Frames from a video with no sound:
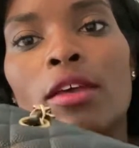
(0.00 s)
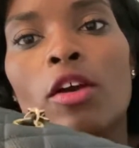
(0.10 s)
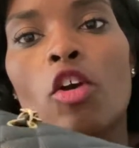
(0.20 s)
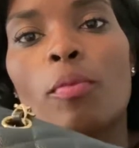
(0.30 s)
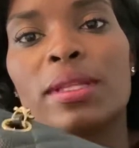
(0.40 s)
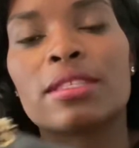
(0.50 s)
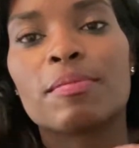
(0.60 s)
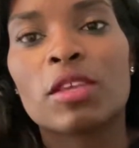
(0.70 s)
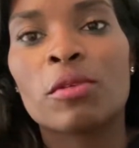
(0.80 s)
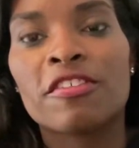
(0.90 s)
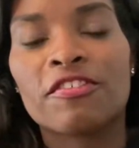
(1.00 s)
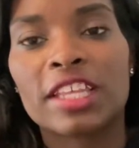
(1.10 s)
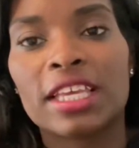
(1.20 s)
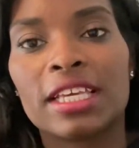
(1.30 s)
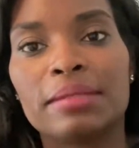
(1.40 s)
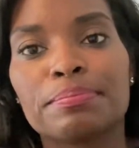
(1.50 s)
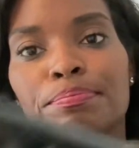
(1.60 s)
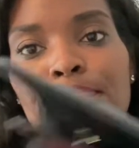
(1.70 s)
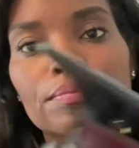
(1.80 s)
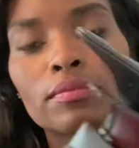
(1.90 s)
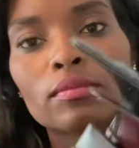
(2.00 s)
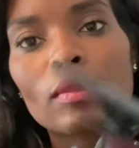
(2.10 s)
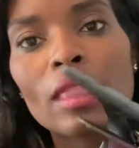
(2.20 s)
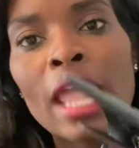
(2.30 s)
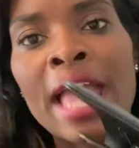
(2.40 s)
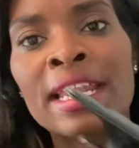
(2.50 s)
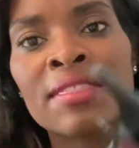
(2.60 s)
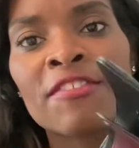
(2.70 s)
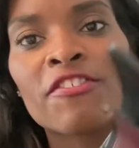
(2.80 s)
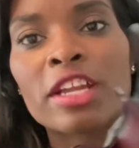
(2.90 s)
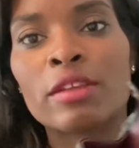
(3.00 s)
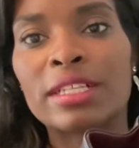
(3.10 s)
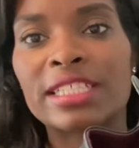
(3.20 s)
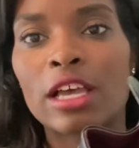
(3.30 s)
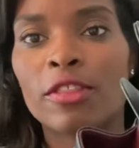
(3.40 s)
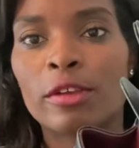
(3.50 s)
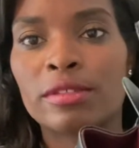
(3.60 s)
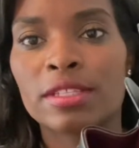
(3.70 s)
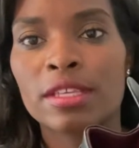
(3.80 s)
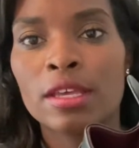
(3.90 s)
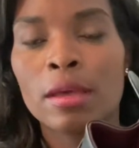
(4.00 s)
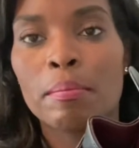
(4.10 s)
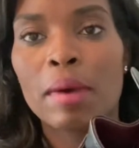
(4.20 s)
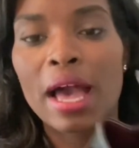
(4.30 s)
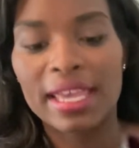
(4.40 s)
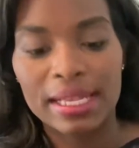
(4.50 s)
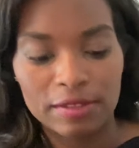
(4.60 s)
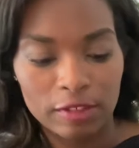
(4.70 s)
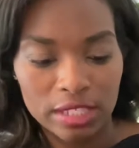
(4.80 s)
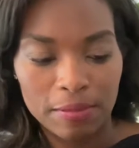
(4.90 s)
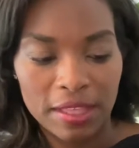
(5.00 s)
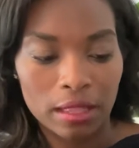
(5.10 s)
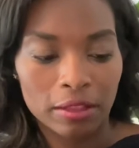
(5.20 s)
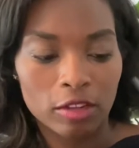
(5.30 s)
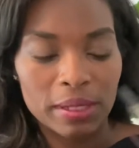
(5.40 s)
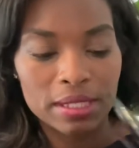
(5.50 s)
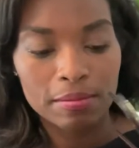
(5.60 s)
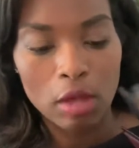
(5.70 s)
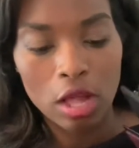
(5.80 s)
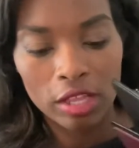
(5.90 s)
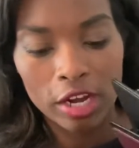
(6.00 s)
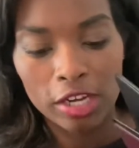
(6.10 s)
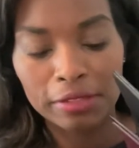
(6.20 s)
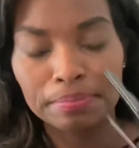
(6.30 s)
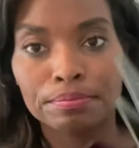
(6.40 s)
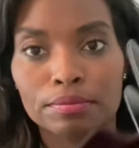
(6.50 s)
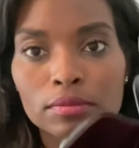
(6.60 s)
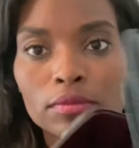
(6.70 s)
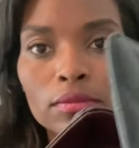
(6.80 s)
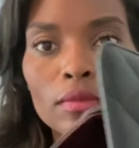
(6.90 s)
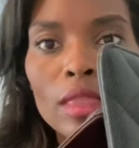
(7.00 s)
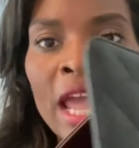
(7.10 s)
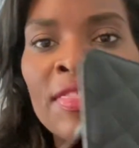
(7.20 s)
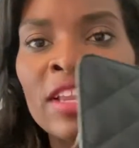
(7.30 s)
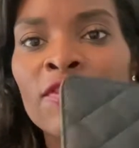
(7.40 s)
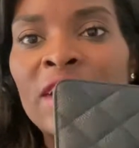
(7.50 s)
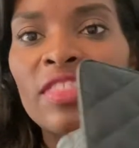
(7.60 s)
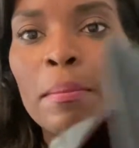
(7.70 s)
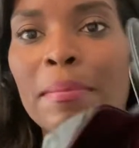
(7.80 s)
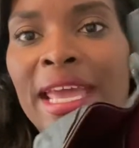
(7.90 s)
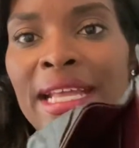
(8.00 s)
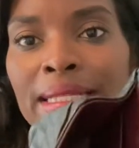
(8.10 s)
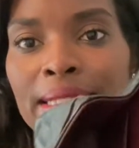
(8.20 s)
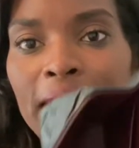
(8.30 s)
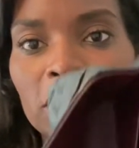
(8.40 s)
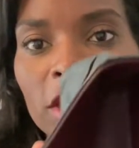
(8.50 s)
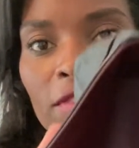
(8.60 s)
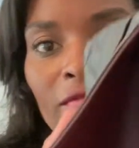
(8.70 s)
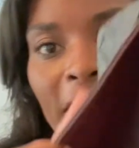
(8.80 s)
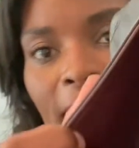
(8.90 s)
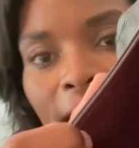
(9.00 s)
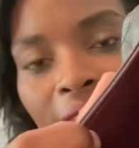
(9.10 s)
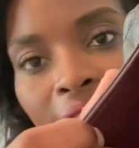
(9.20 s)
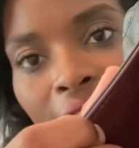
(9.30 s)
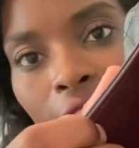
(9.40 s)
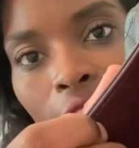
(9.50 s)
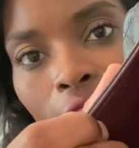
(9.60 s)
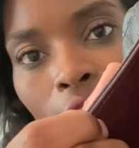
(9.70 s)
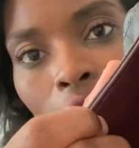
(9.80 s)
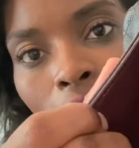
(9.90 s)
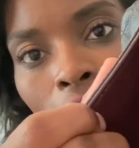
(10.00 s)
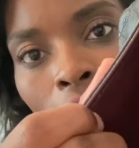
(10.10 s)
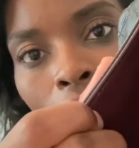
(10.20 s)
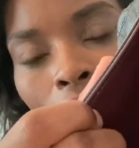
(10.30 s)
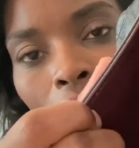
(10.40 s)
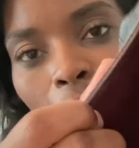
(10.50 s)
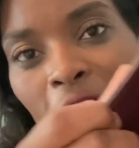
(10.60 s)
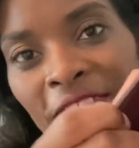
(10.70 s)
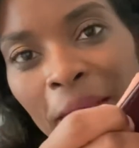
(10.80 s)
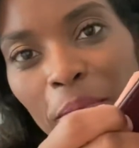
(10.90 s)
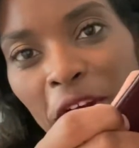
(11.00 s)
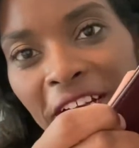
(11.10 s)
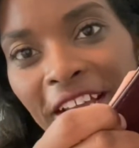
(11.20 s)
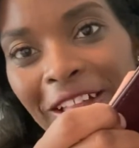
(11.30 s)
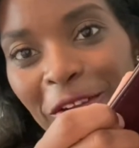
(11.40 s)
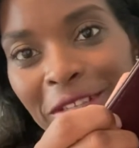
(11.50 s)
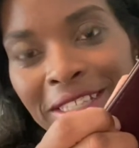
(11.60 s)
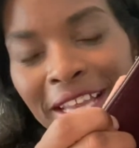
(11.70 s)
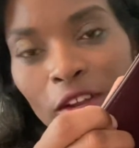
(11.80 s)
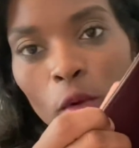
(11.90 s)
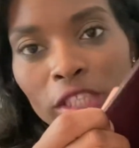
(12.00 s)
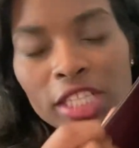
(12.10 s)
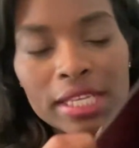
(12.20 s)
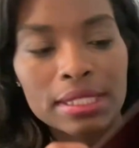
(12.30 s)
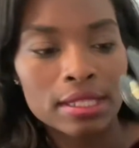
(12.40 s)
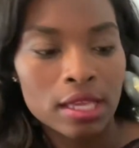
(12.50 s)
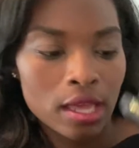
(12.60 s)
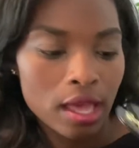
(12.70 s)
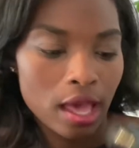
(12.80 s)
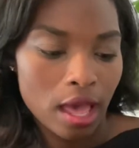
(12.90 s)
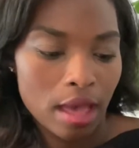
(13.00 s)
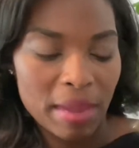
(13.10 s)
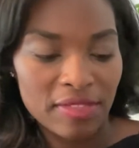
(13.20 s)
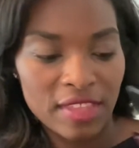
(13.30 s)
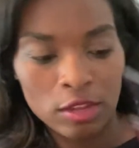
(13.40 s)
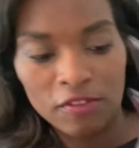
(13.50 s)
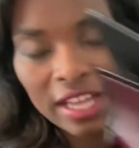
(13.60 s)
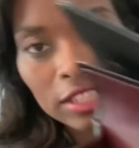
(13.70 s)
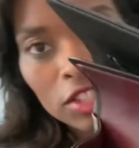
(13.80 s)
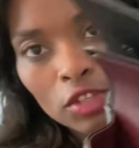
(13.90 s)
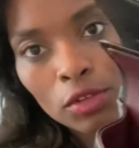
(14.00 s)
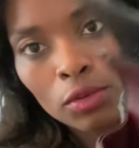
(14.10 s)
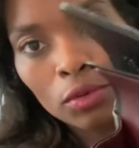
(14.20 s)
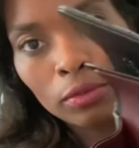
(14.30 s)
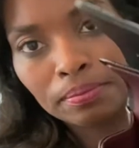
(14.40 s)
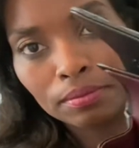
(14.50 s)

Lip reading: opens beautifully. And in the front, you can tell there's pockets for something a little bit smaller. And then you've got the main section right in here. Look at that burgundy color. Isn't that gorgeous? And then you've got two